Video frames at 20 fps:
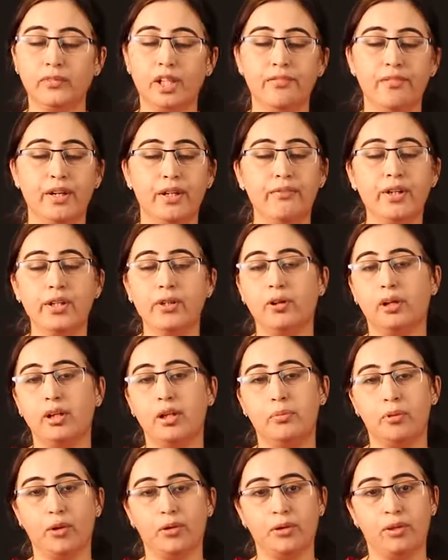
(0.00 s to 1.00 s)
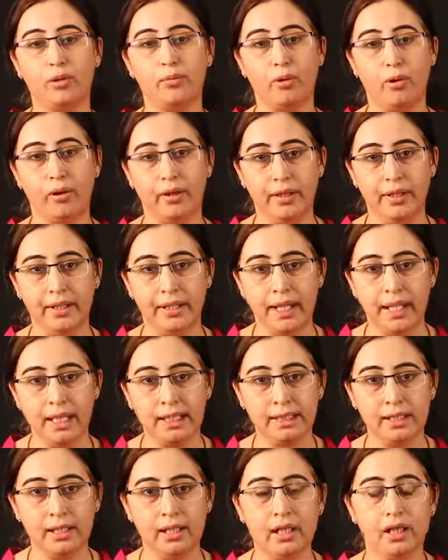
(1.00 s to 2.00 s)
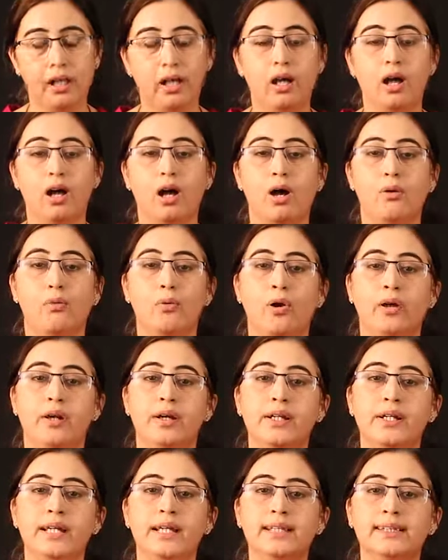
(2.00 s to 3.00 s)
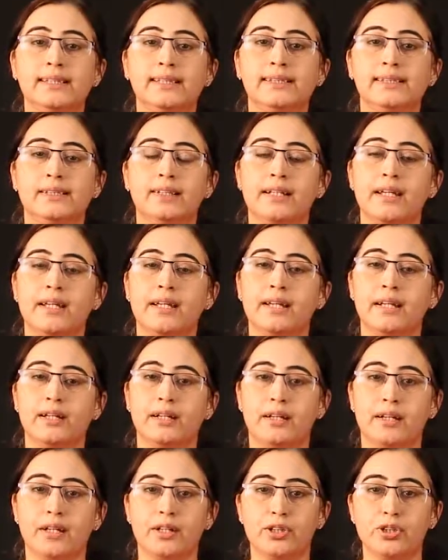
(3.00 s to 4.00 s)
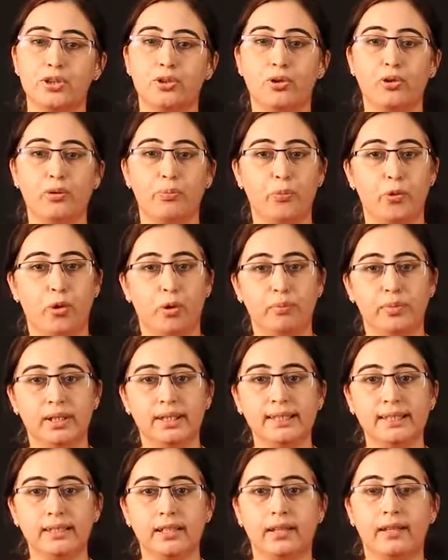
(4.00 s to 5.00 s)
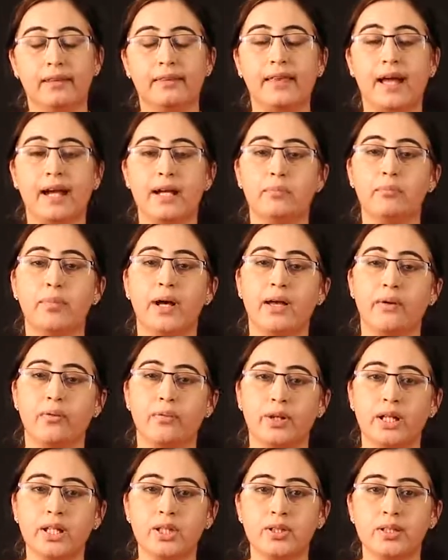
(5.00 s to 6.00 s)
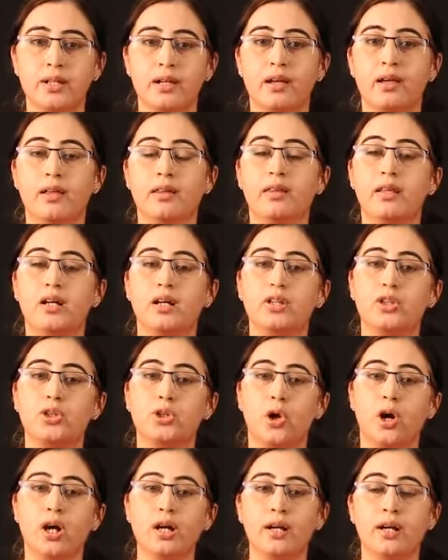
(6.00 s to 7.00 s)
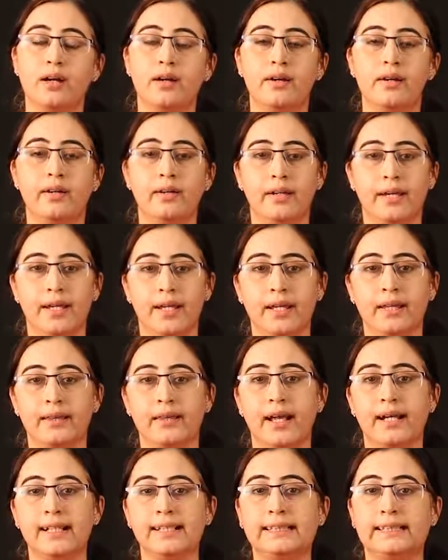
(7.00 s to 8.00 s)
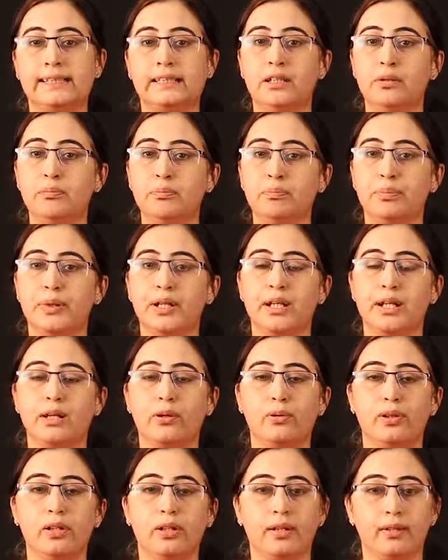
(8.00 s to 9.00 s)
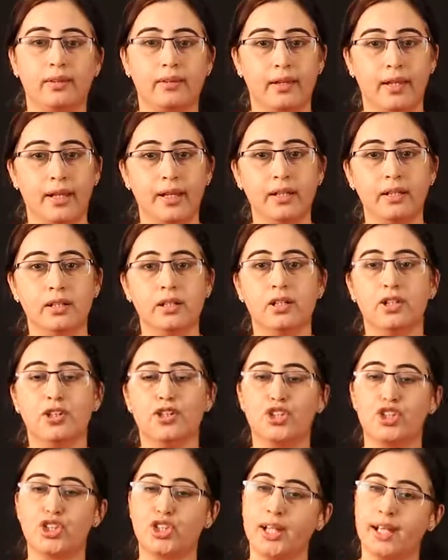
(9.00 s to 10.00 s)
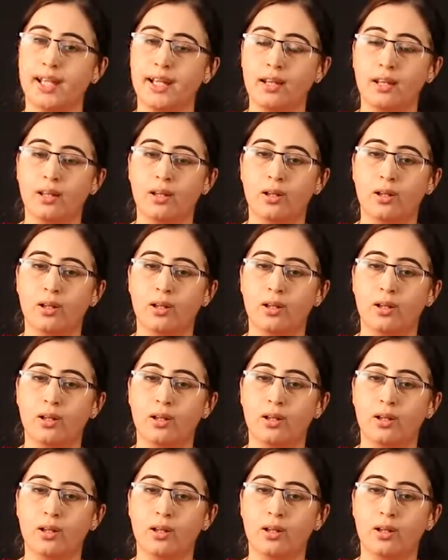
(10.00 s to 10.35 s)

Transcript: When we talk about the warranties, a warranty is a certain condition or promise that by which the assured undertake that some particular thing shall